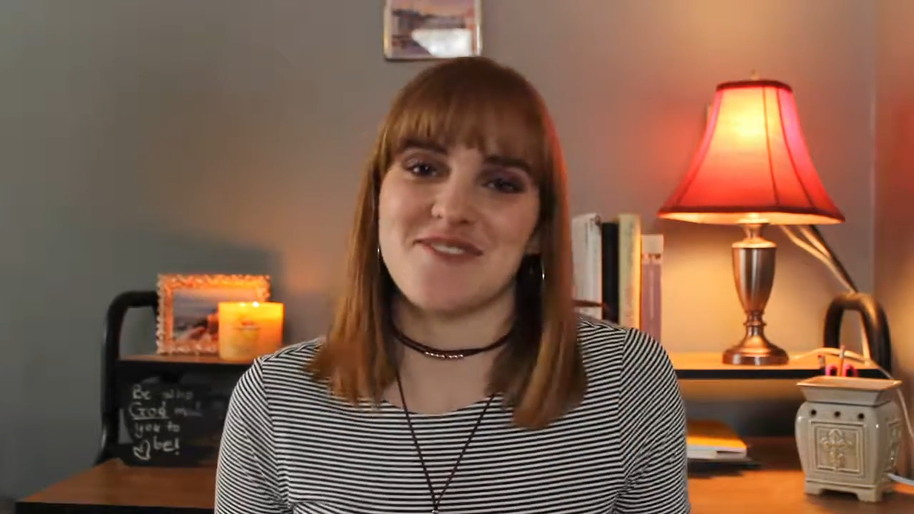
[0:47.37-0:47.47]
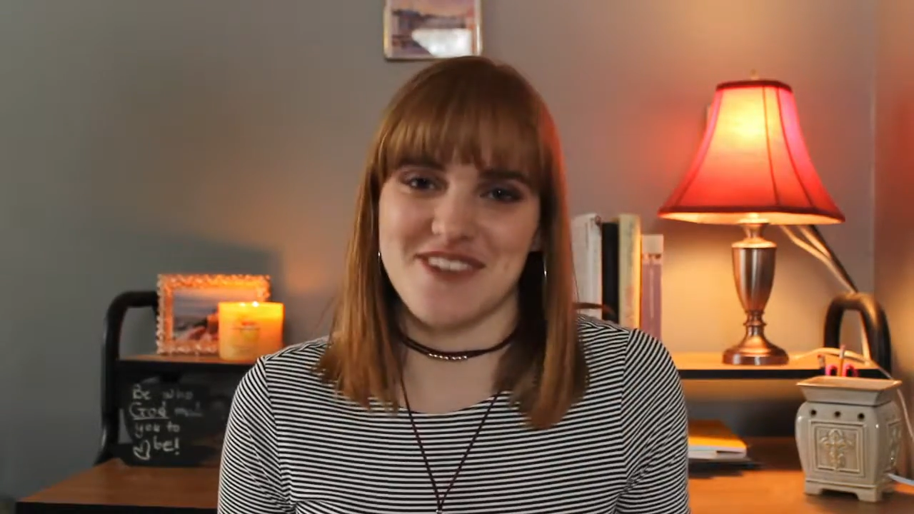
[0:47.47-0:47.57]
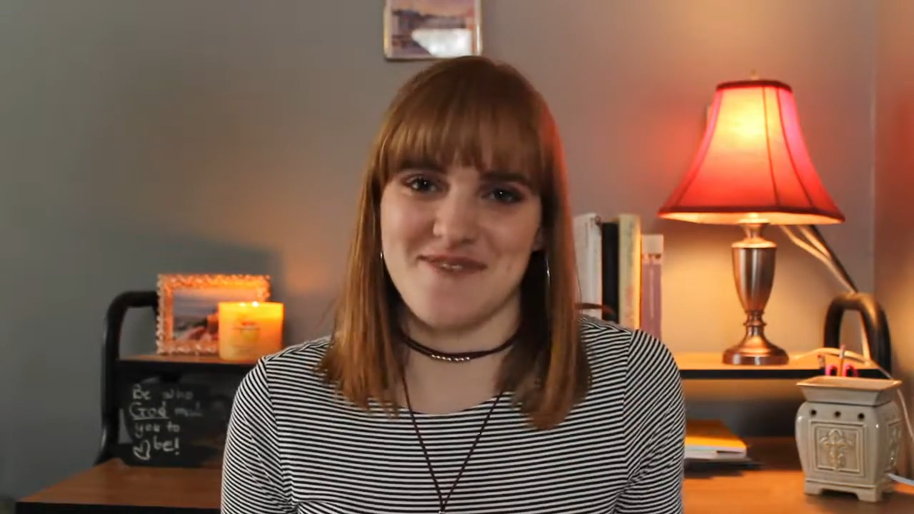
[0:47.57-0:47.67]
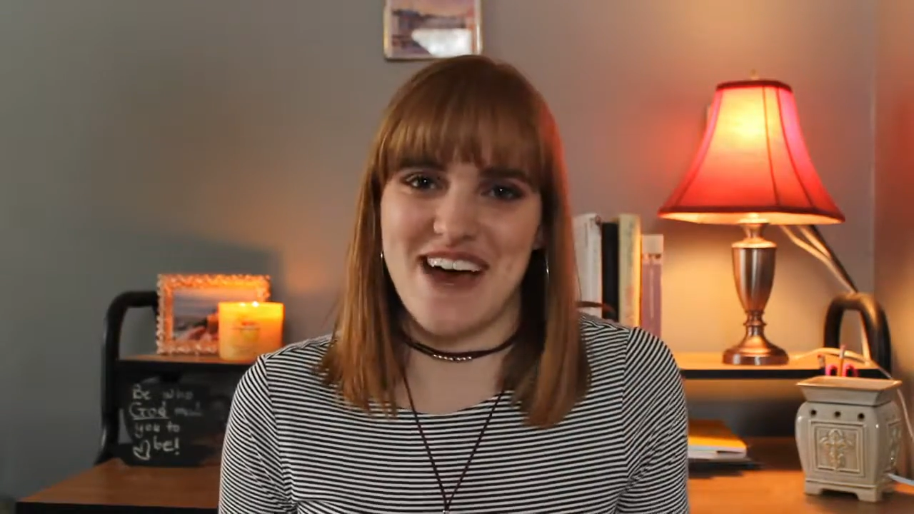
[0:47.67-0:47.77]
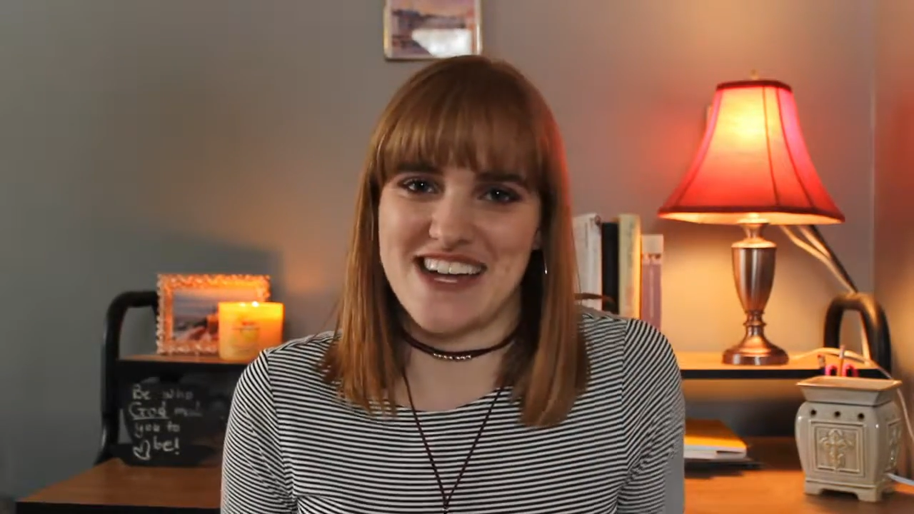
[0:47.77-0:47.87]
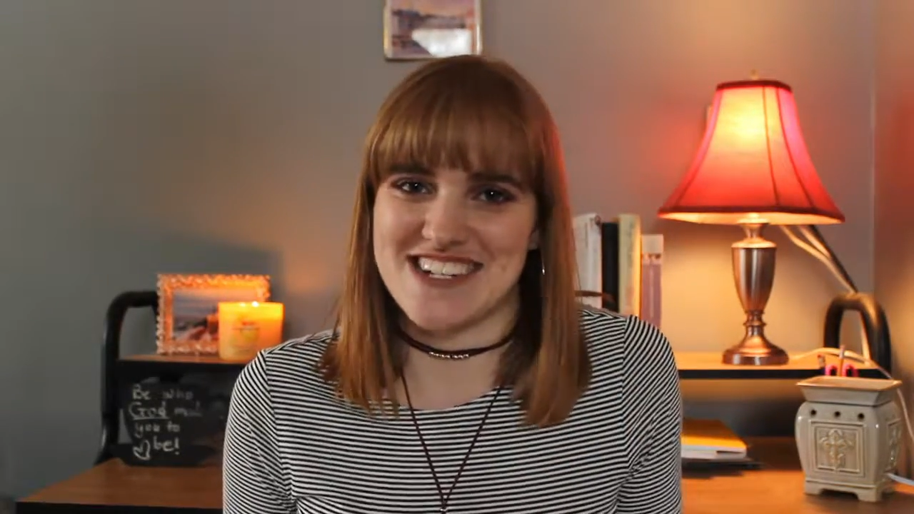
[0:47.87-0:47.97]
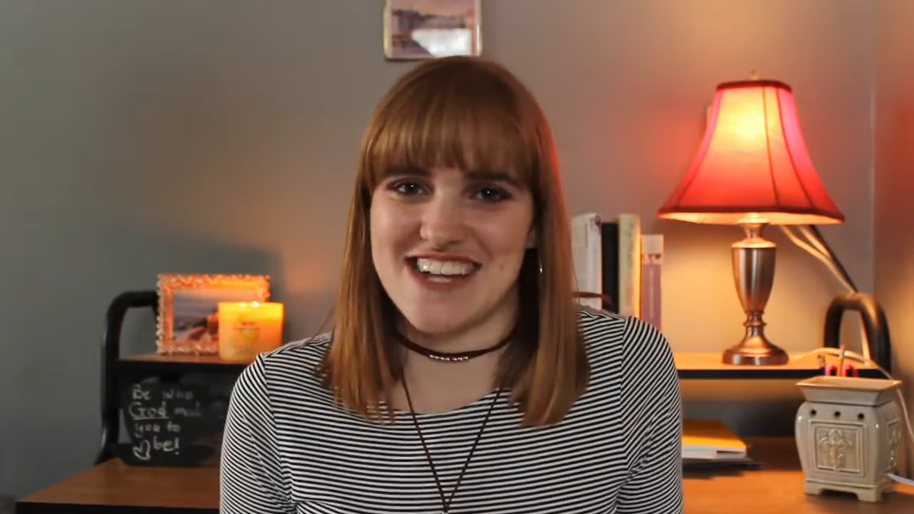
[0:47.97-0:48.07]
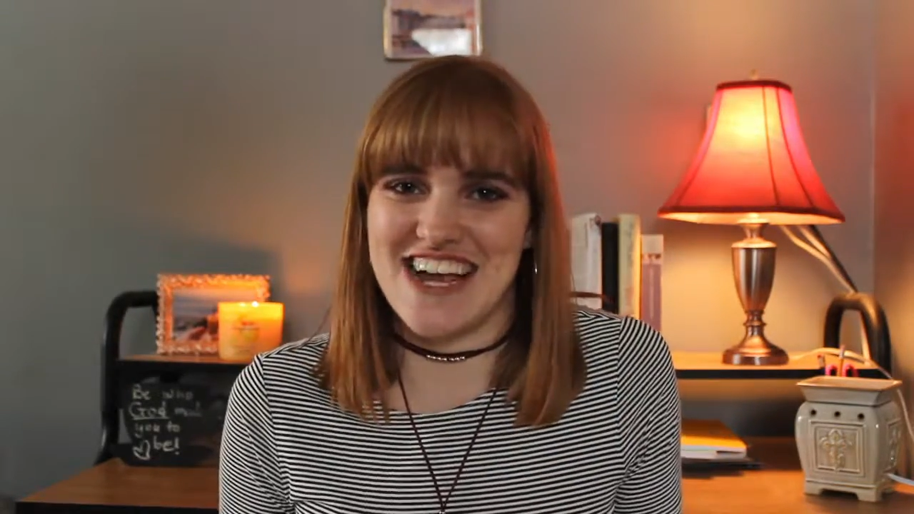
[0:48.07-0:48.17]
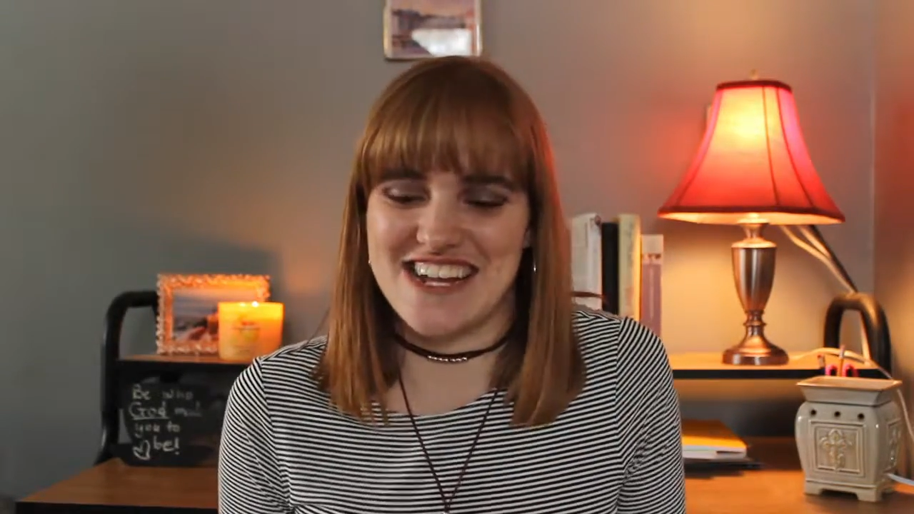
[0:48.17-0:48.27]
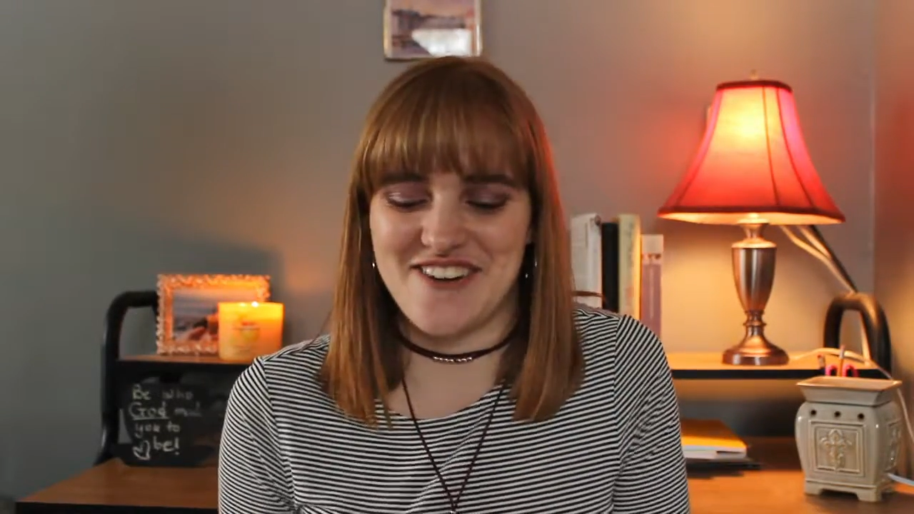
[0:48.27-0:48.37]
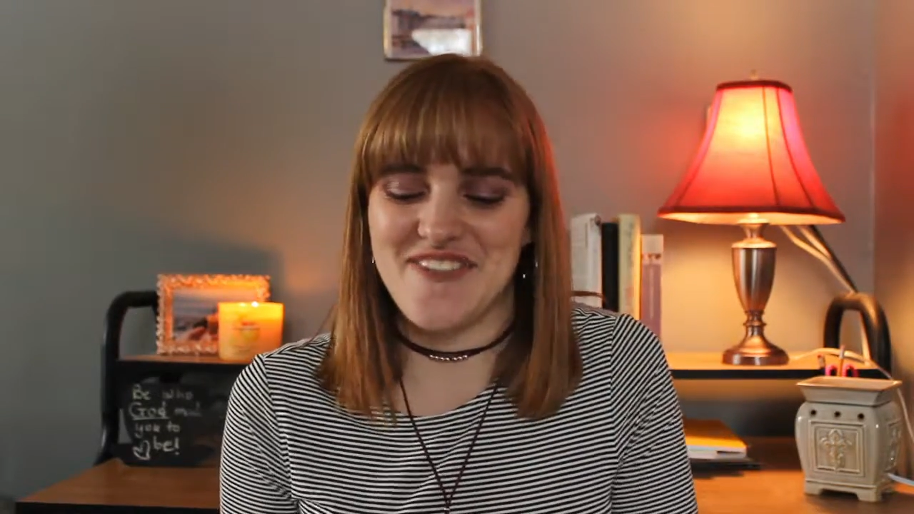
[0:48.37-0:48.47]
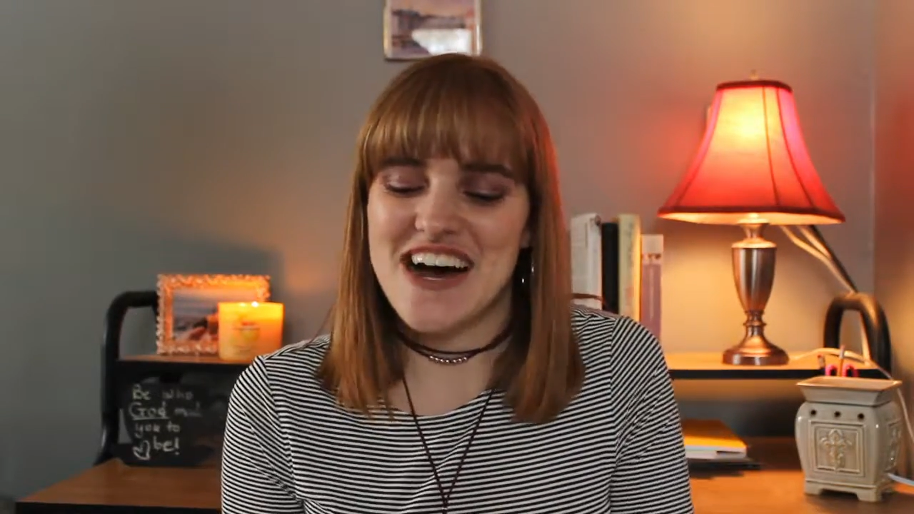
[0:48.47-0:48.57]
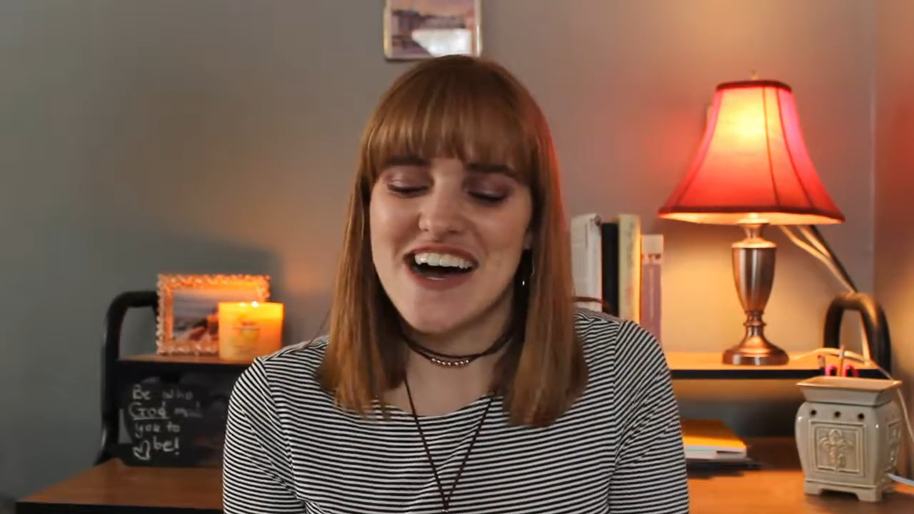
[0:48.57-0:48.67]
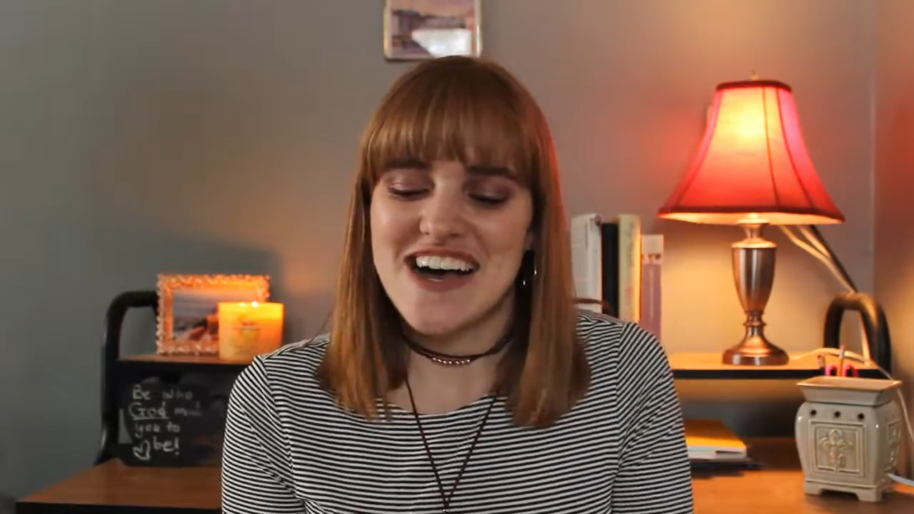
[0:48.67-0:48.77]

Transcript: only fashion item